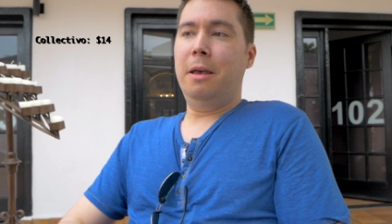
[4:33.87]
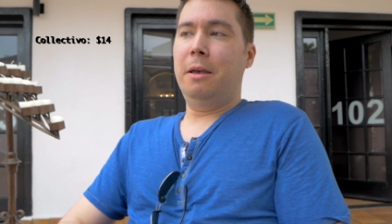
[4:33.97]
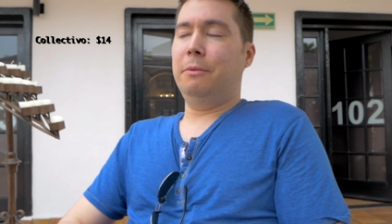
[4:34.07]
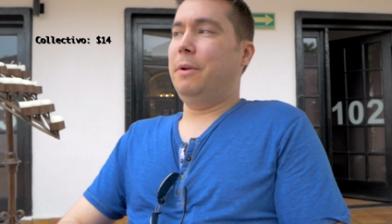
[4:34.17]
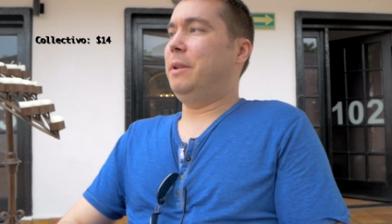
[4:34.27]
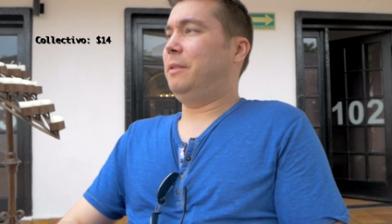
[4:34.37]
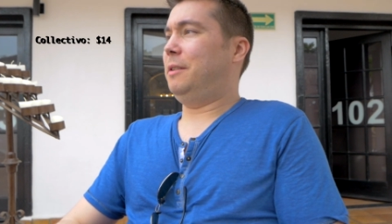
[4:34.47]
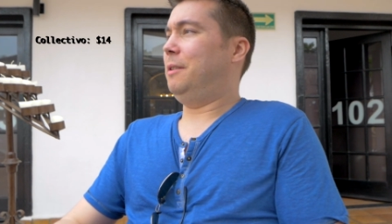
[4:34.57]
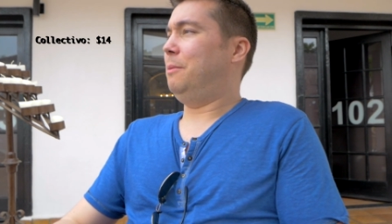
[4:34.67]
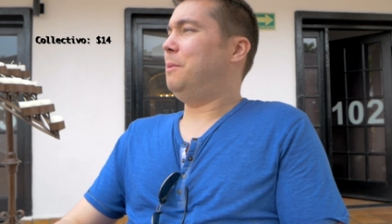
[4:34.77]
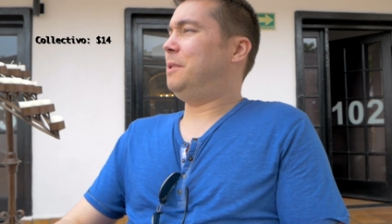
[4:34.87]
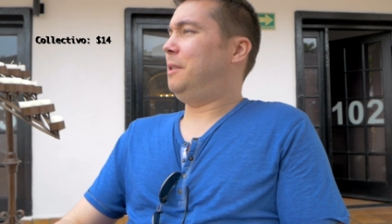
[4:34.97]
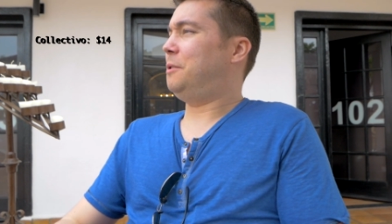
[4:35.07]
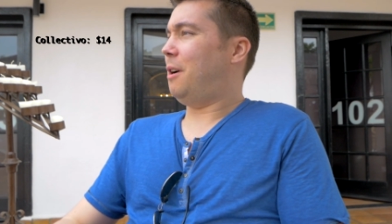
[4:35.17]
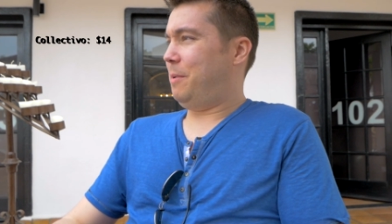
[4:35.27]
We went to what was
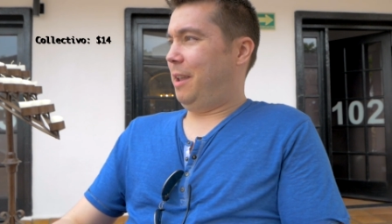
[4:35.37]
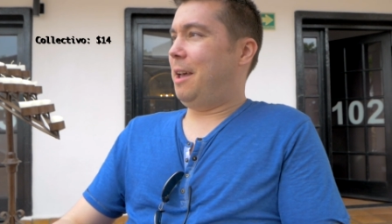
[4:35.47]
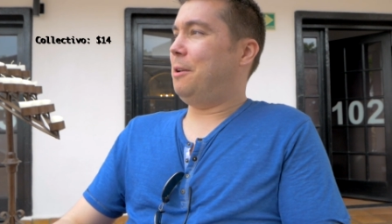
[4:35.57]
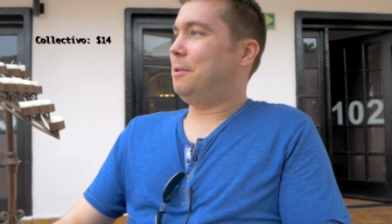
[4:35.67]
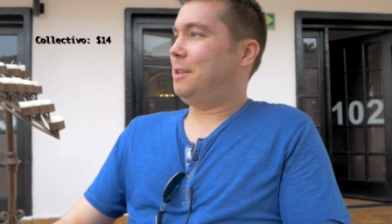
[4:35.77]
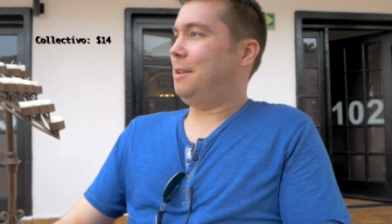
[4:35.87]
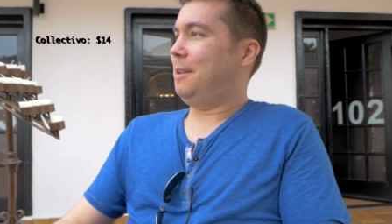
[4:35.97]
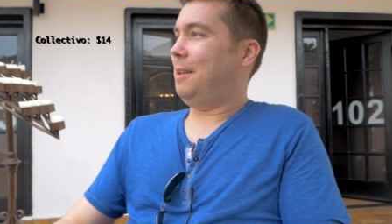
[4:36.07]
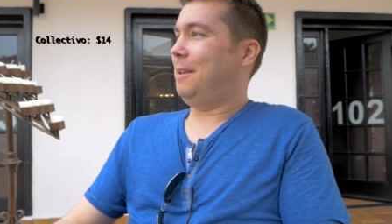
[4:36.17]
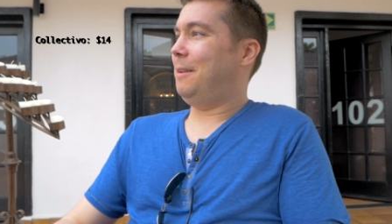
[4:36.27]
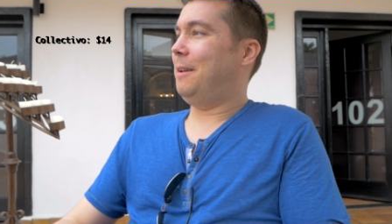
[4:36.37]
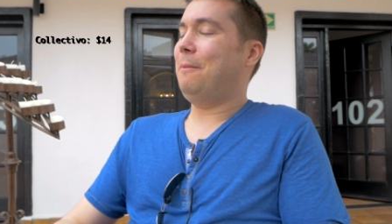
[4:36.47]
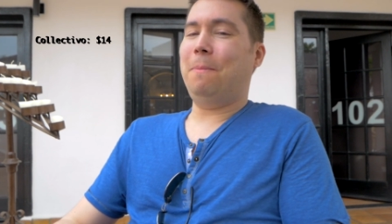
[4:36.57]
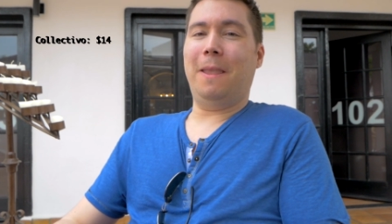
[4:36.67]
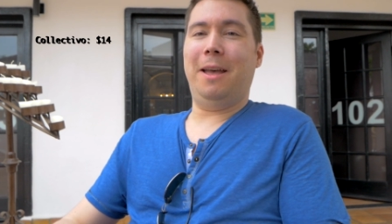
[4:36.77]
it, the Tropicana Hotel, mm-hmm.
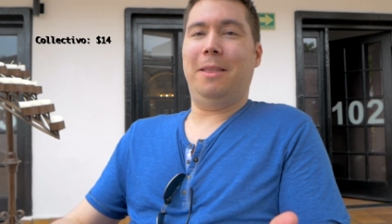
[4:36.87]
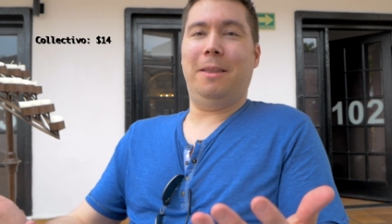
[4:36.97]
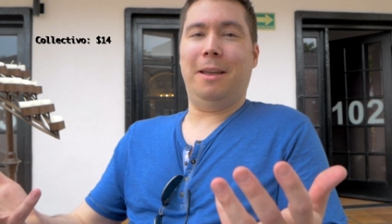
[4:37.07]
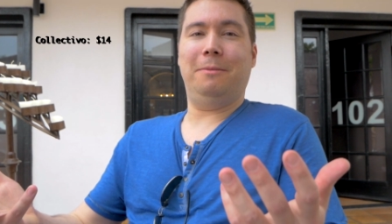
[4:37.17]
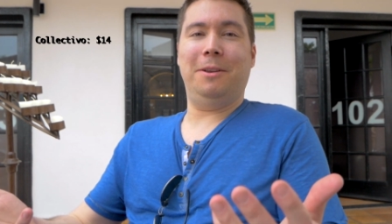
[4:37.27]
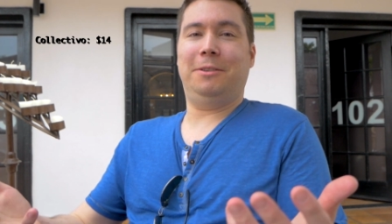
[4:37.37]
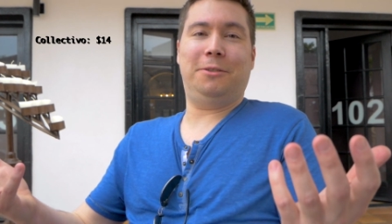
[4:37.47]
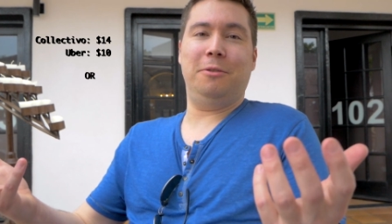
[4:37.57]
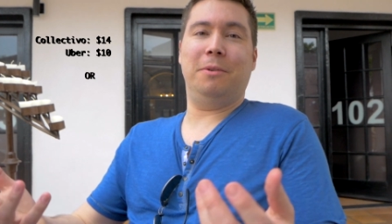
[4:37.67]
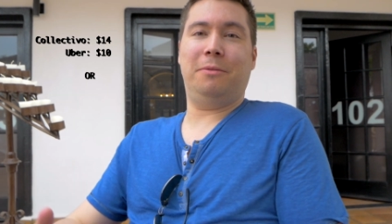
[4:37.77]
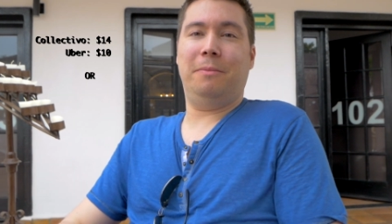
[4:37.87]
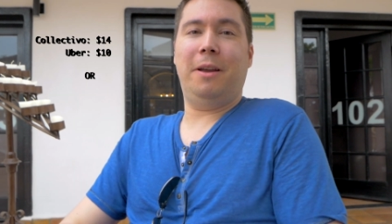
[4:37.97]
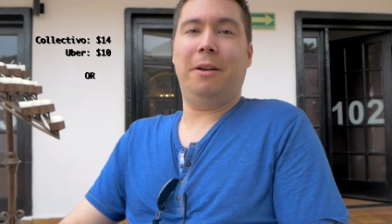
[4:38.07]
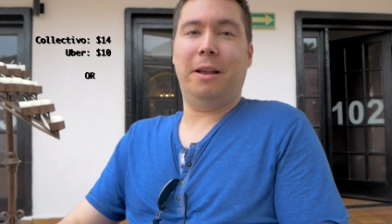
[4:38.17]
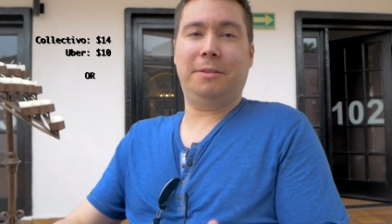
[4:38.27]
right? And then we just Ubered from
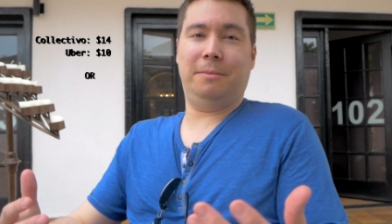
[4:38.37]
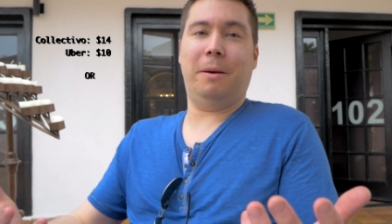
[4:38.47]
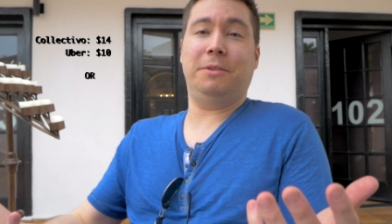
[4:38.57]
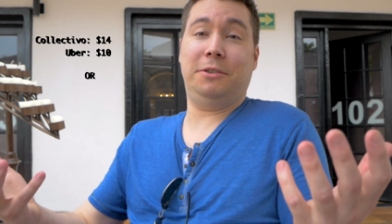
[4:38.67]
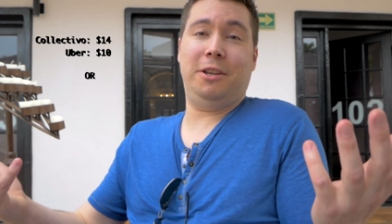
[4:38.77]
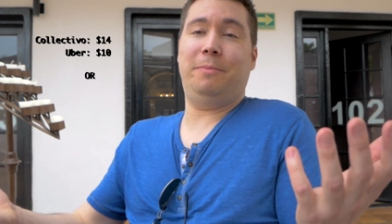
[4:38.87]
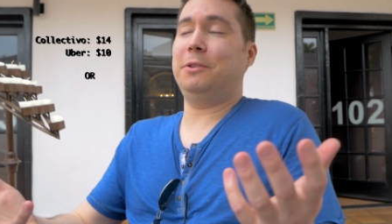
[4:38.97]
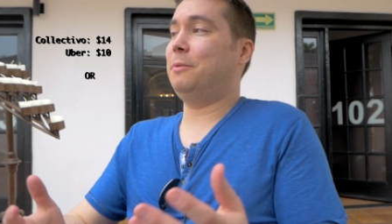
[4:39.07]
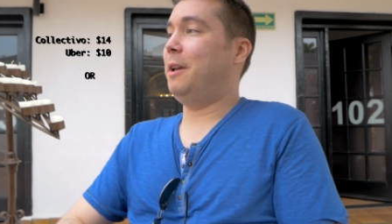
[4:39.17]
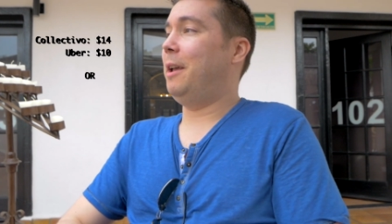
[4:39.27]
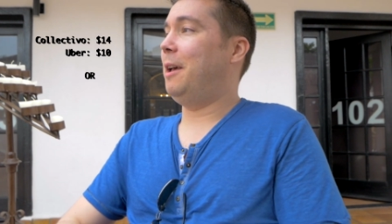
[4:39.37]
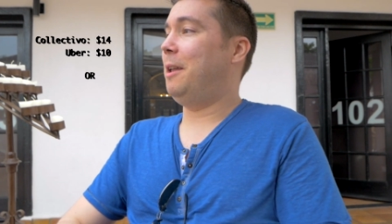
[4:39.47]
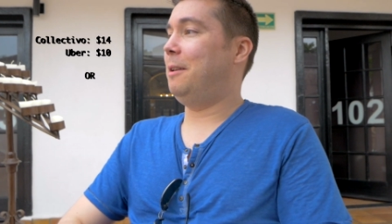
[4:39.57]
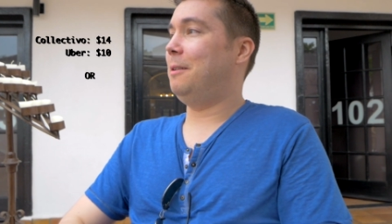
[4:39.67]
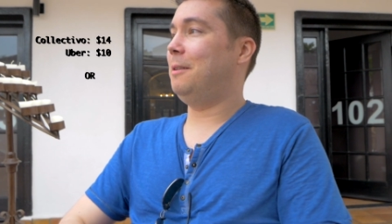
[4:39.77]
there, and that's the, that was the cheapest way.
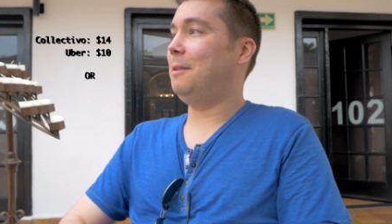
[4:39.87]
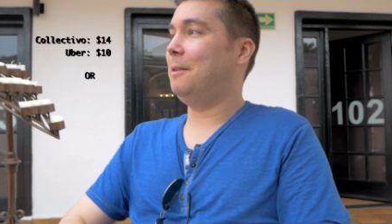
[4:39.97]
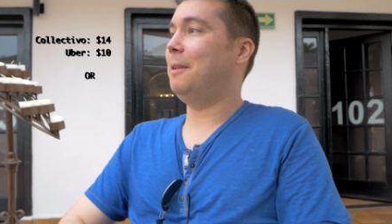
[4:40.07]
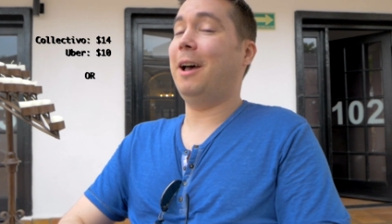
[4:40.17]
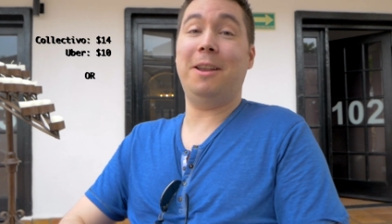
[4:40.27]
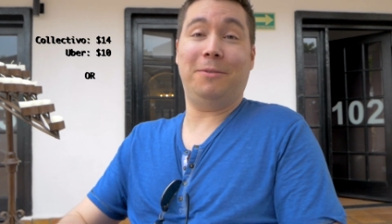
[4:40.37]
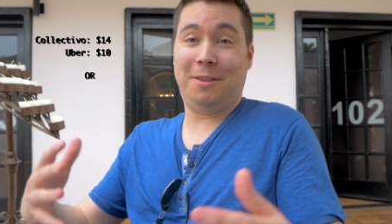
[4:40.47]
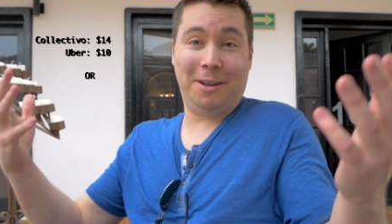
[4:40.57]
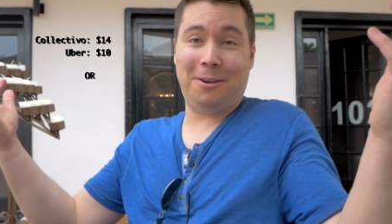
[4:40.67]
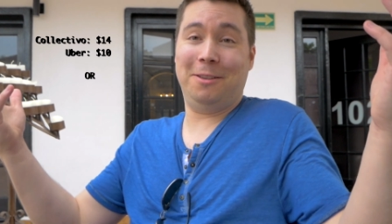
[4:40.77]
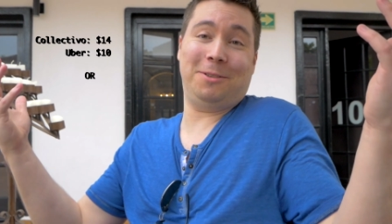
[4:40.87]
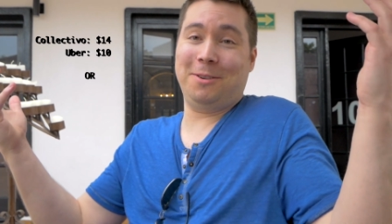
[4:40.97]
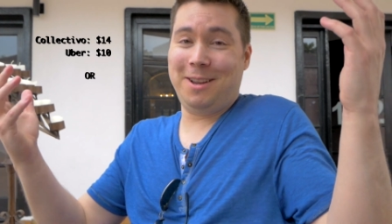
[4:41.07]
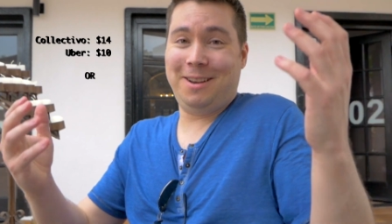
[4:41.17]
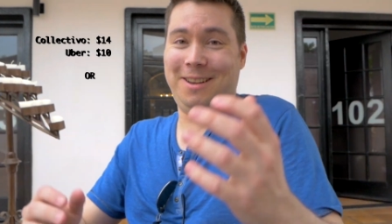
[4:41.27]
And yeah, I didn't have to think at all; it was
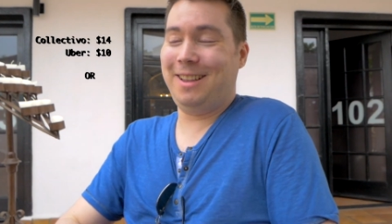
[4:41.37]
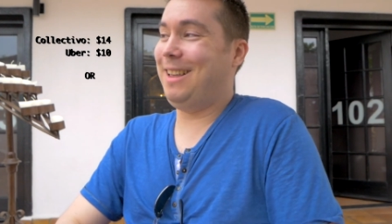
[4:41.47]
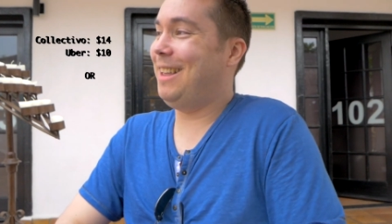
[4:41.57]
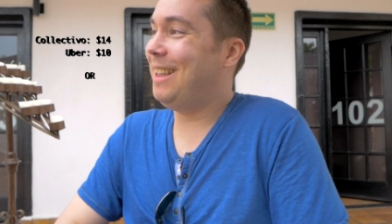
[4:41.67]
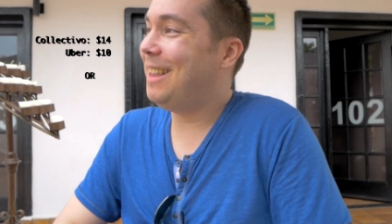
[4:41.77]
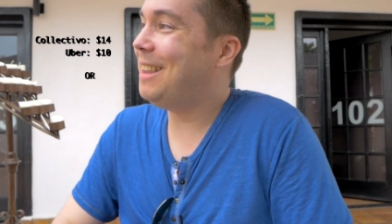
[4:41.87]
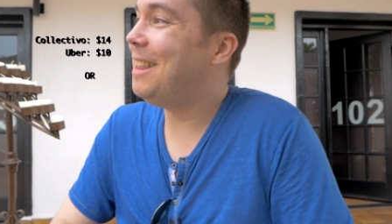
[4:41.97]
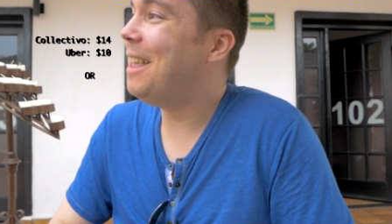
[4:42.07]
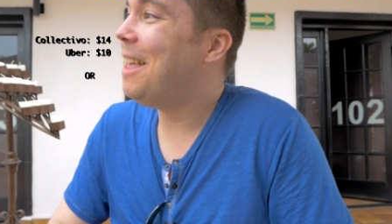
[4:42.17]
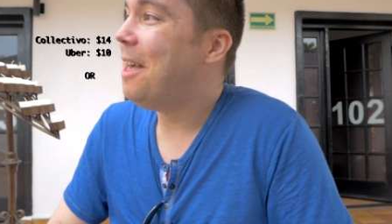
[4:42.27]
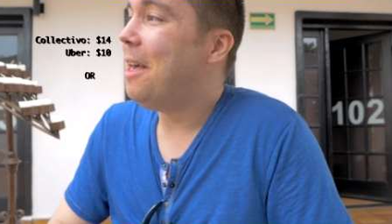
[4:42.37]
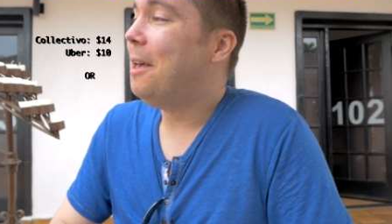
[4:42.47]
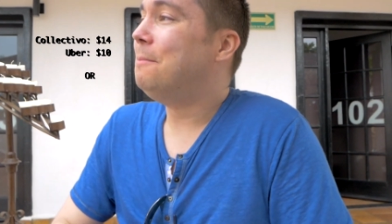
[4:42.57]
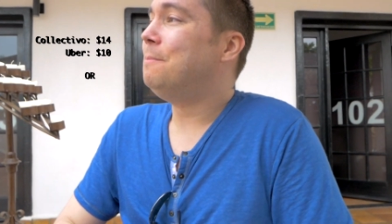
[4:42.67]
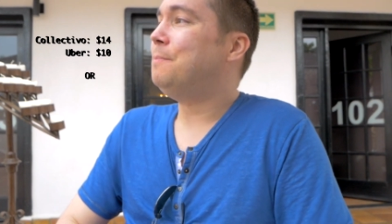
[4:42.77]
great. so twenty-eight,
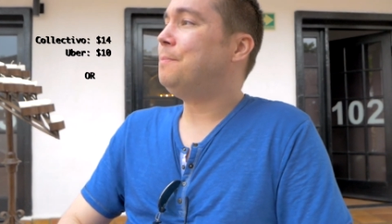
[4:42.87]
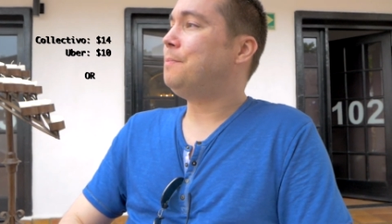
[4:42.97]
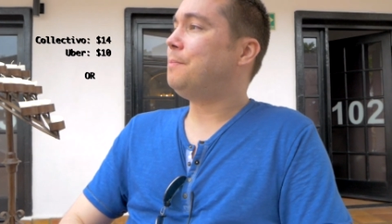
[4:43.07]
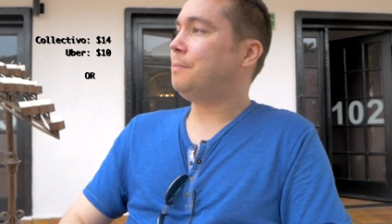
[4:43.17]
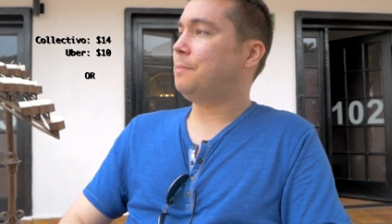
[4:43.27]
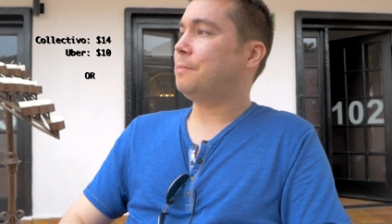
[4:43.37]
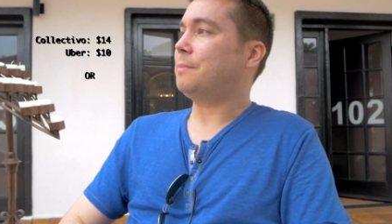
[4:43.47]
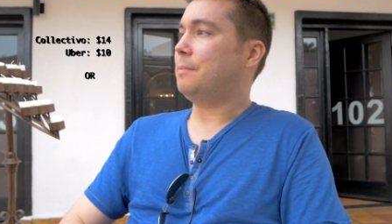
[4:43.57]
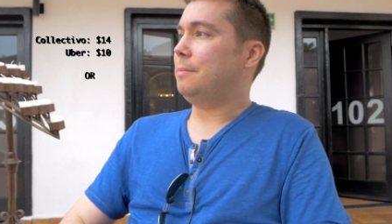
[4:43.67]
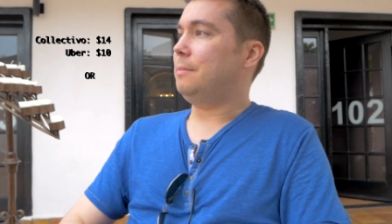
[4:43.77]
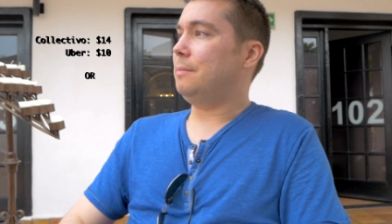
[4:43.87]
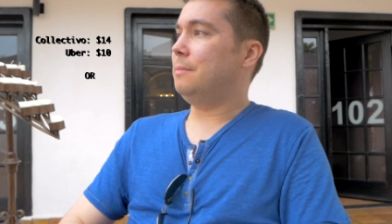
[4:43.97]
and then the taxi was probably